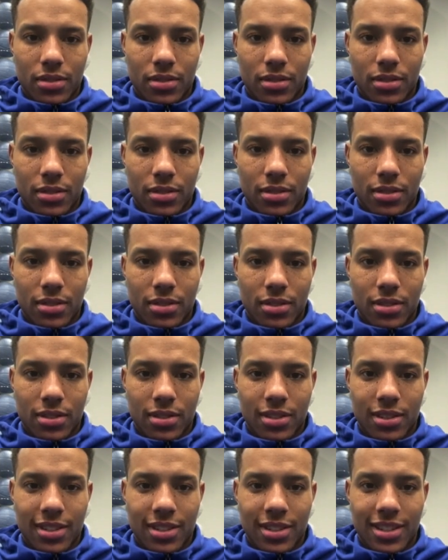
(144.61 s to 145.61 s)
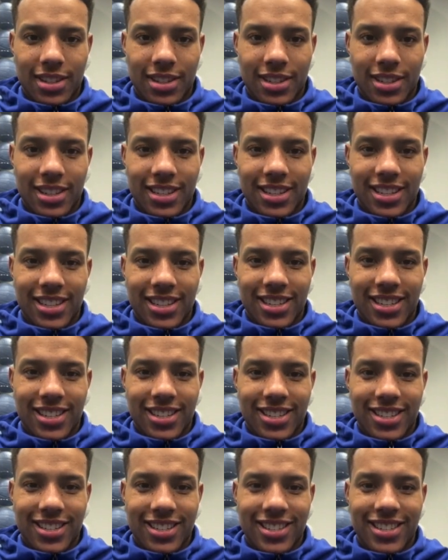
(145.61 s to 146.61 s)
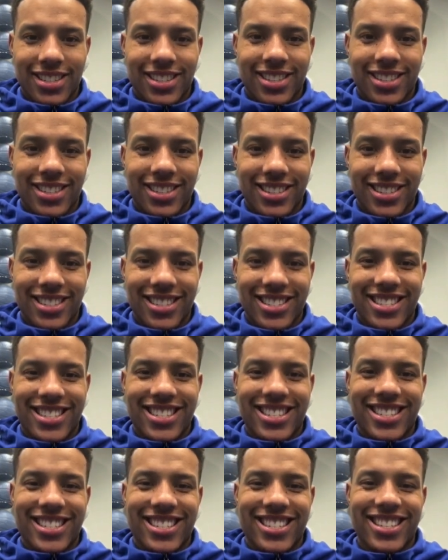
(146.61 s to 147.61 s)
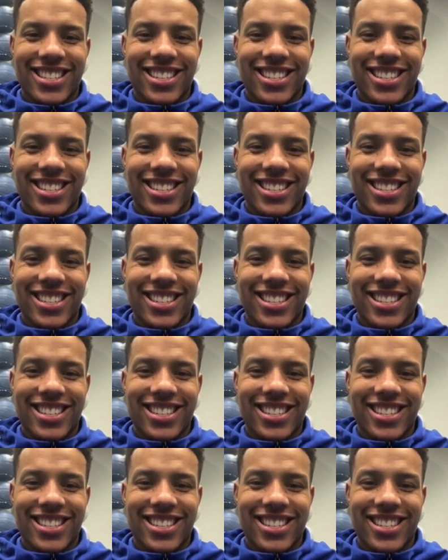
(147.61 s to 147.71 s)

This person isn't speaking.